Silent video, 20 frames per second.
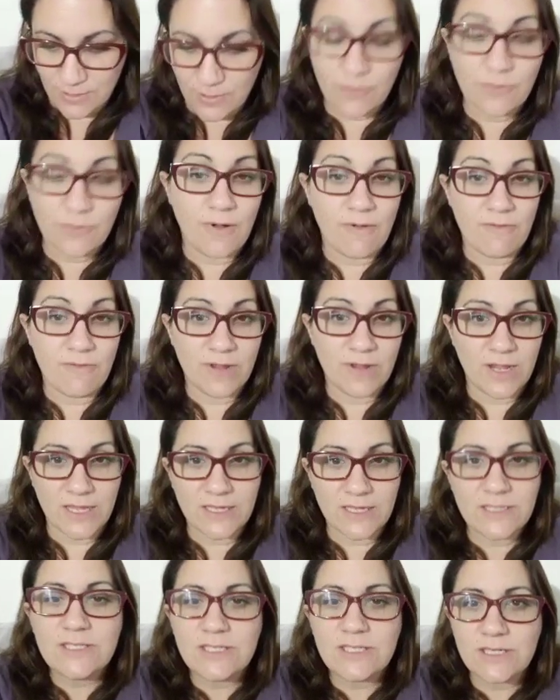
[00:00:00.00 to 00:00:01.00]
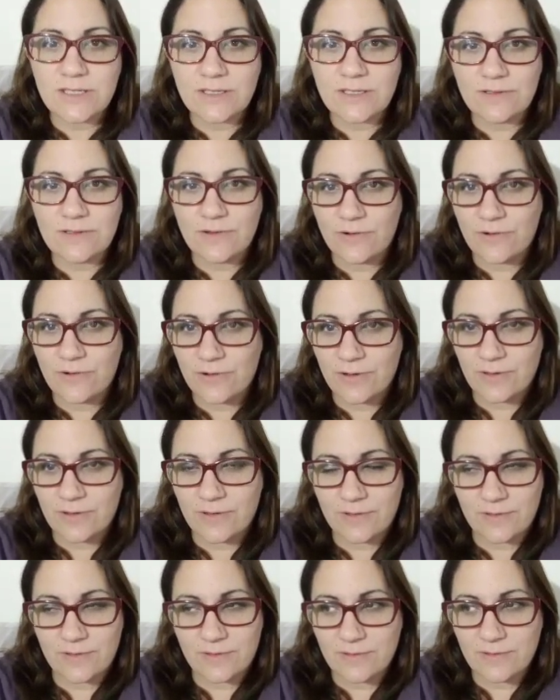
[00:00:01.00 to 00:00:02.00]
a revelation
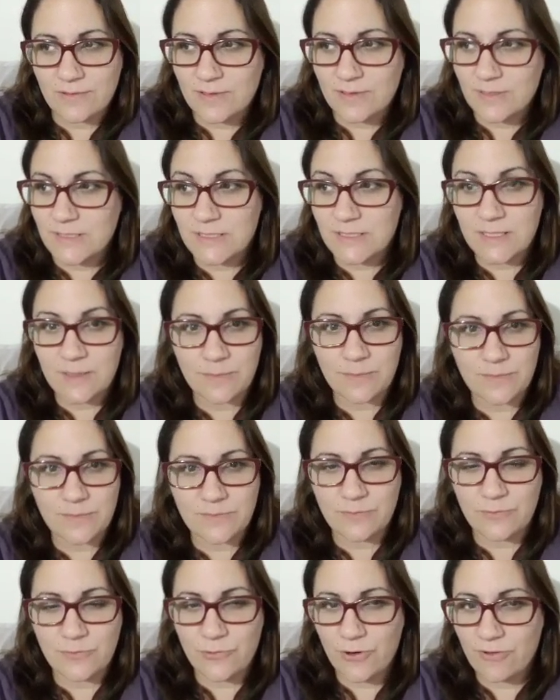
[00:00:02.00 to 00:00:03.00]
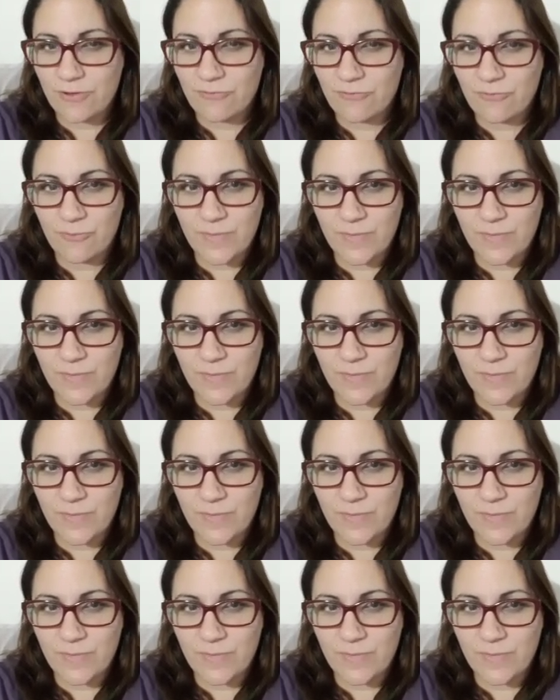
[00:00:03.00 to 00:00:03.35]
or there's some brief